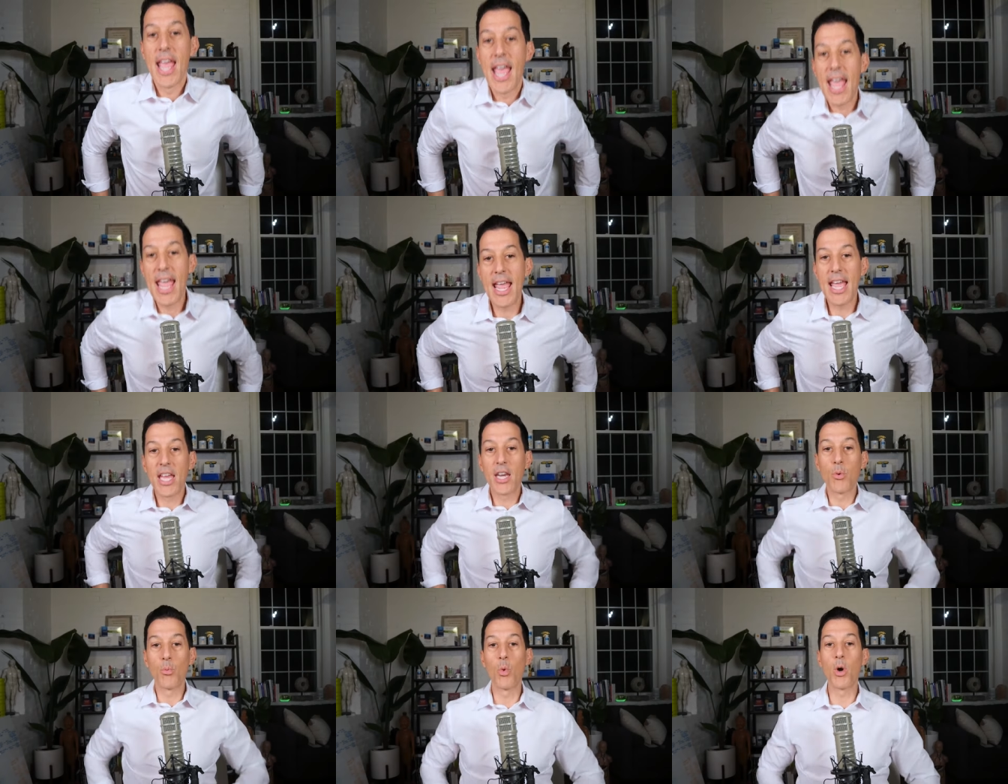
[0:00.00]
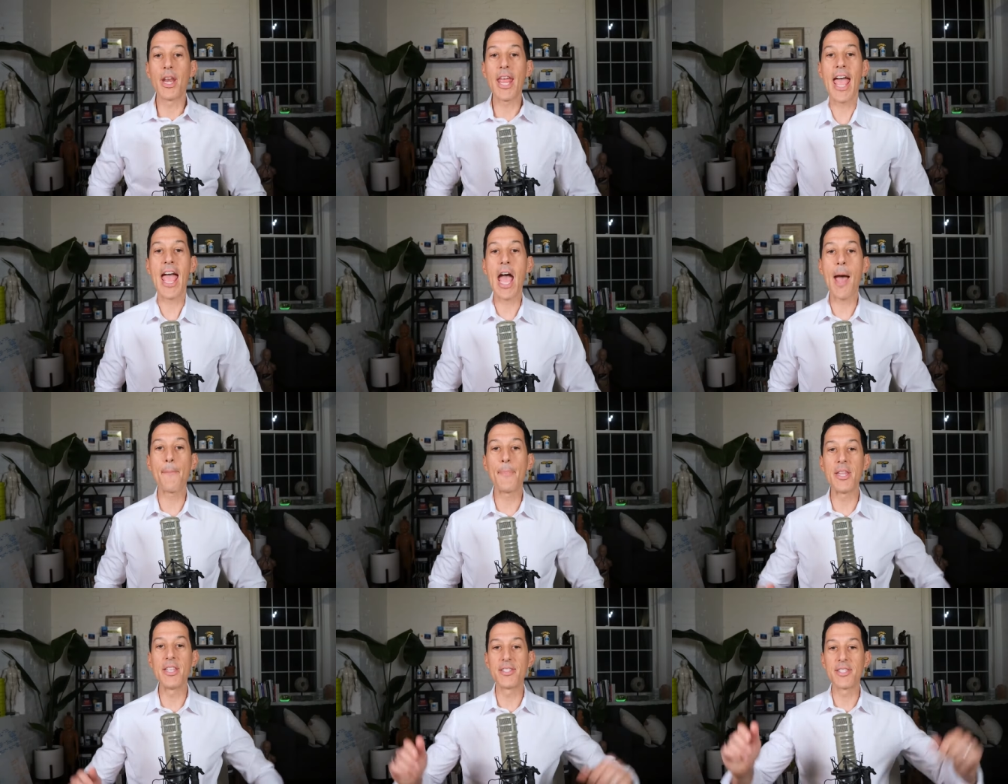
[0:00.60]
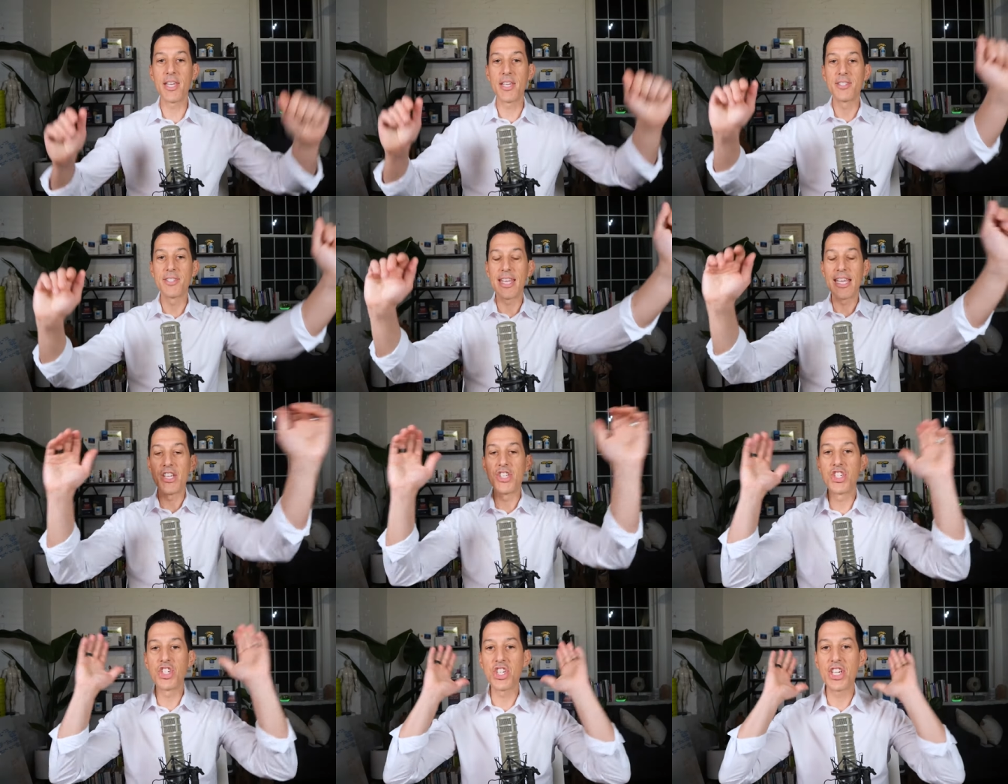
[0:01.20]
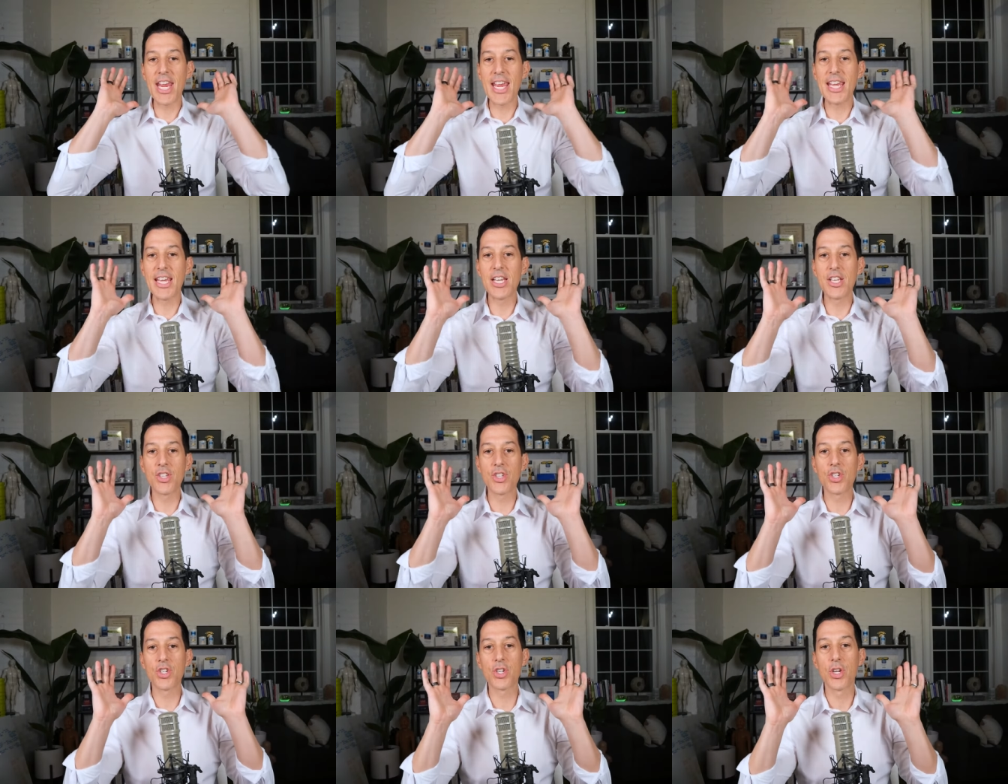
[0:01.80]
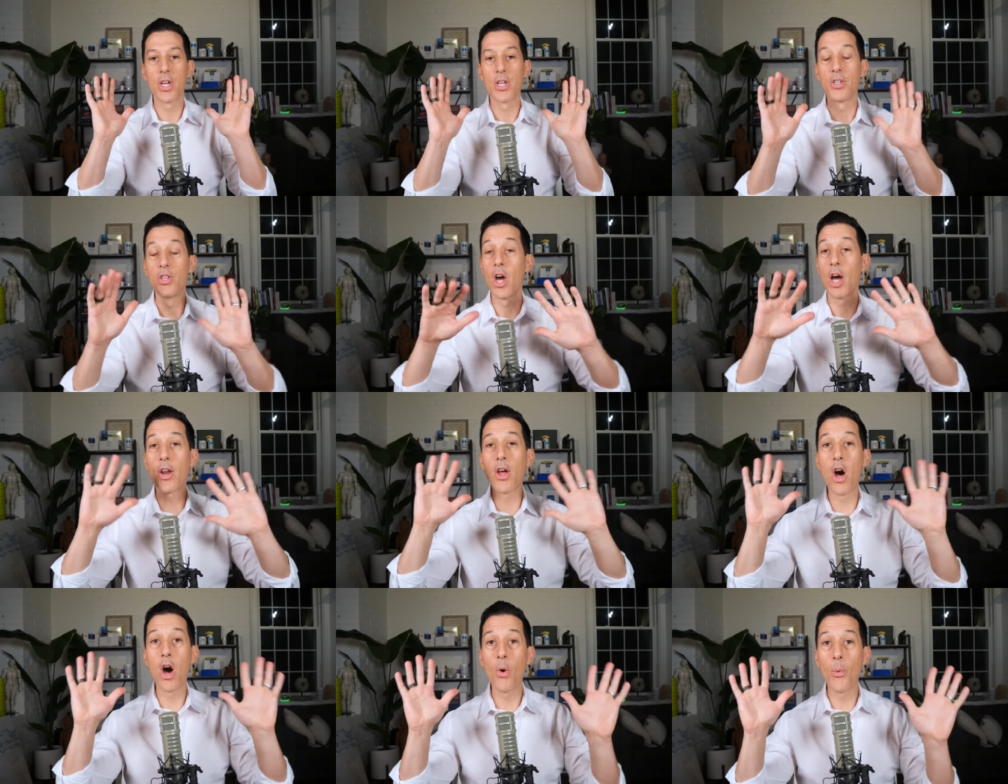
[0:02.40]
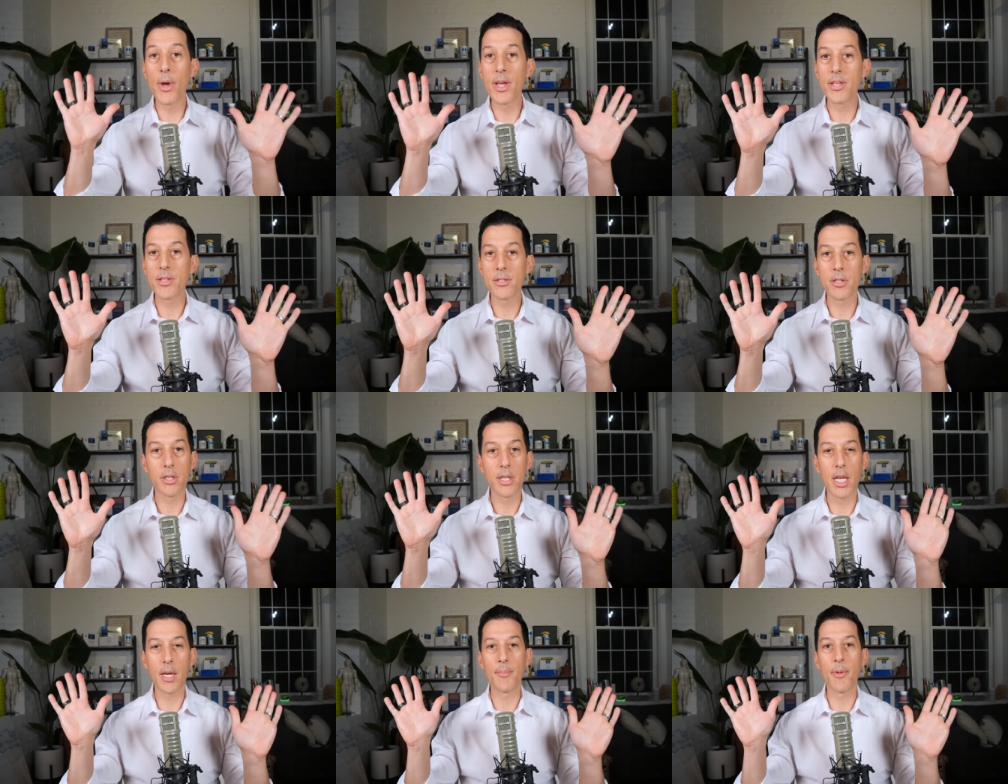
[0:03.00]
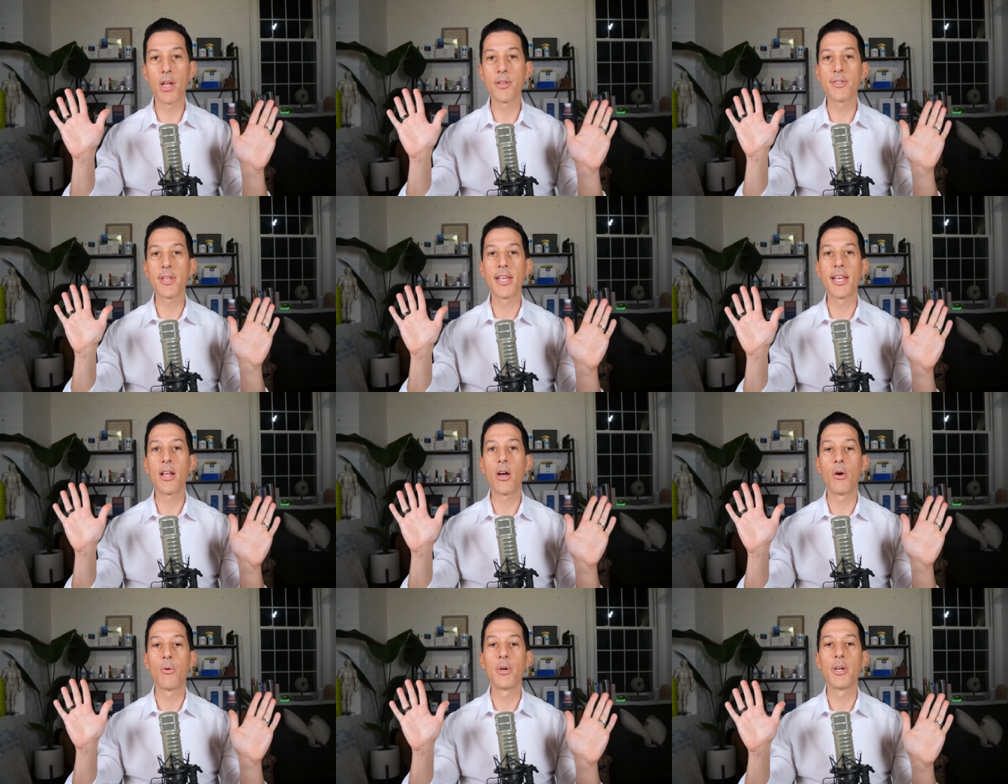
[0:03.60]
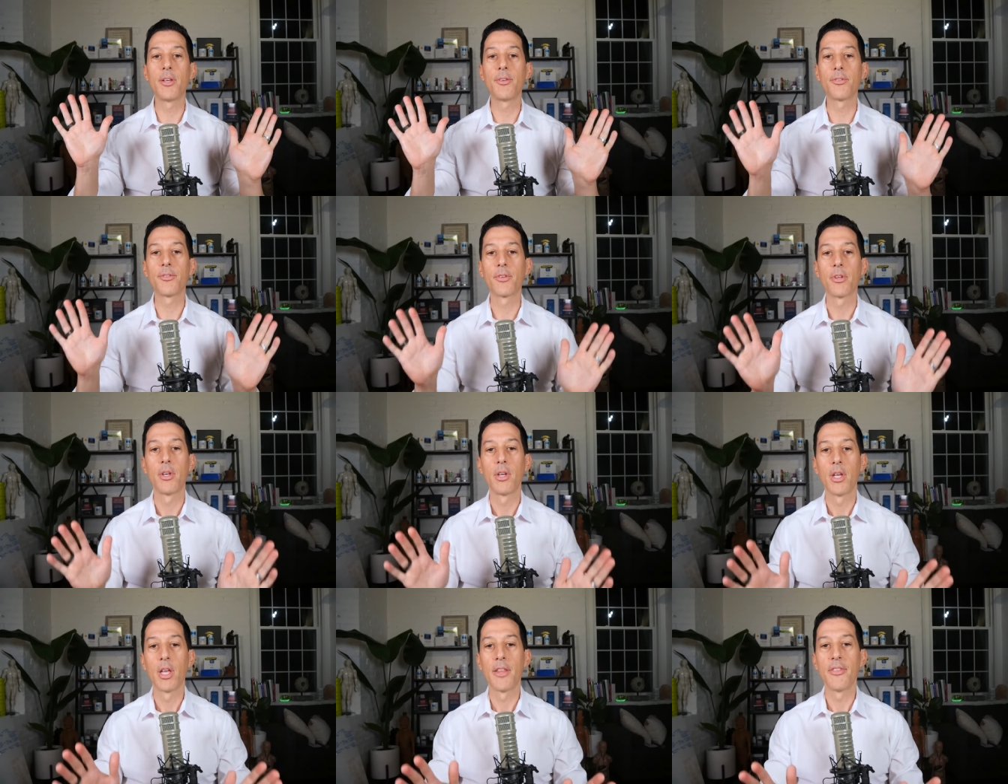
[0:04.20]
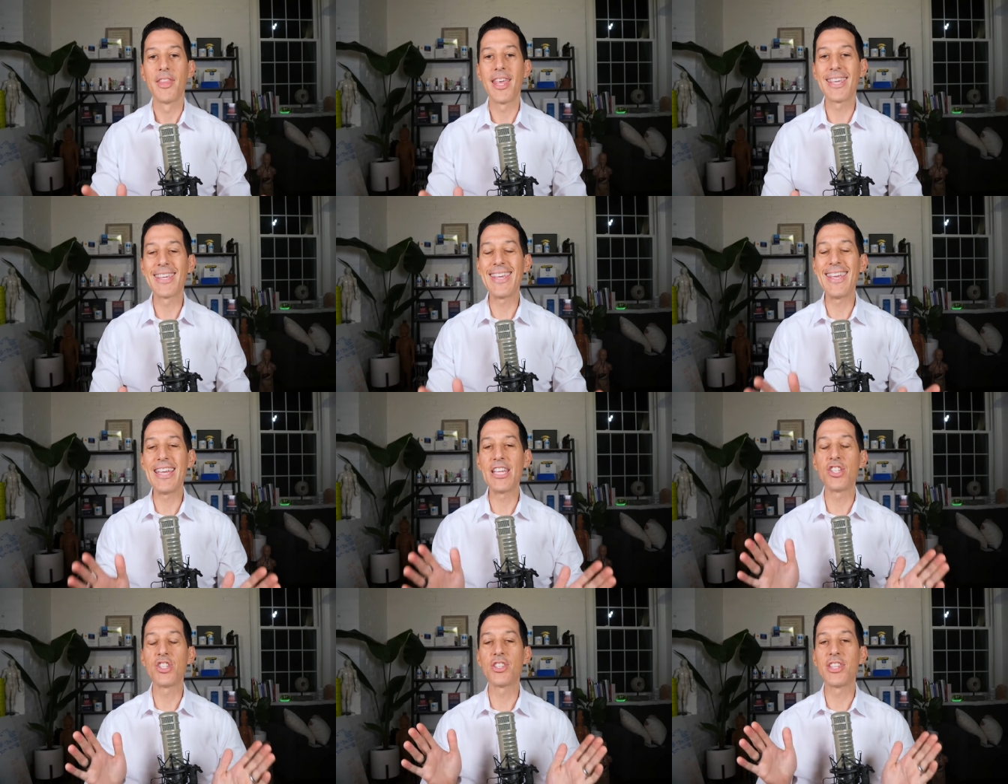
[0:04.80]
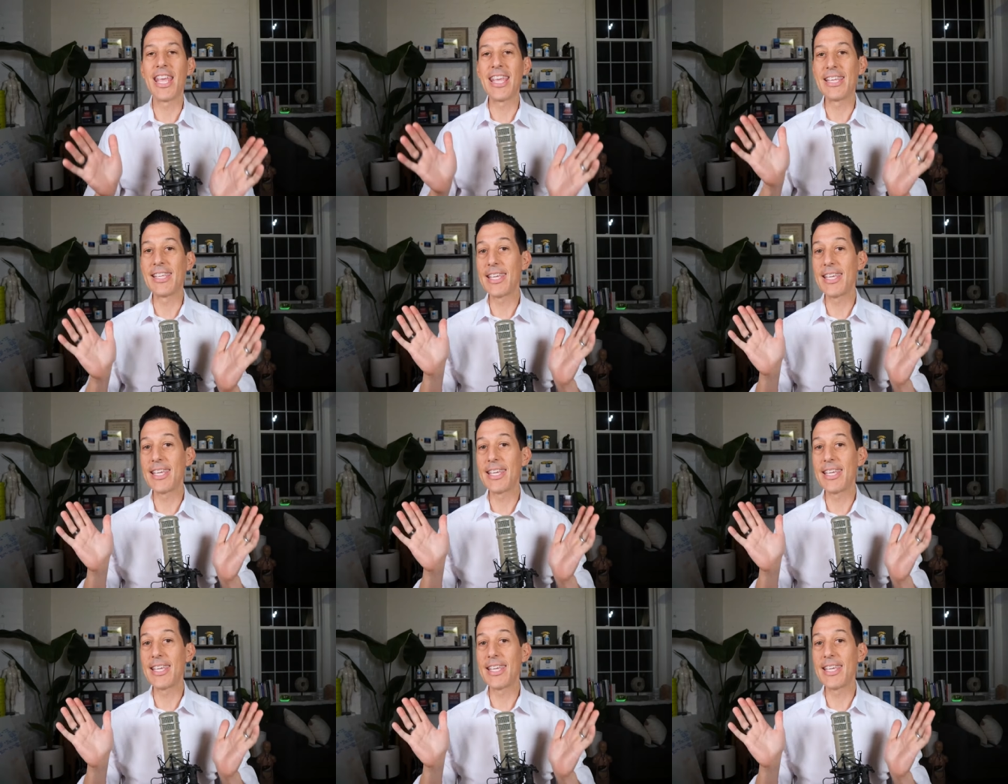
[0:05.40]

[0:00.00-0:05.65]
And what happens is they change, not always, again, I'm not saying always, they can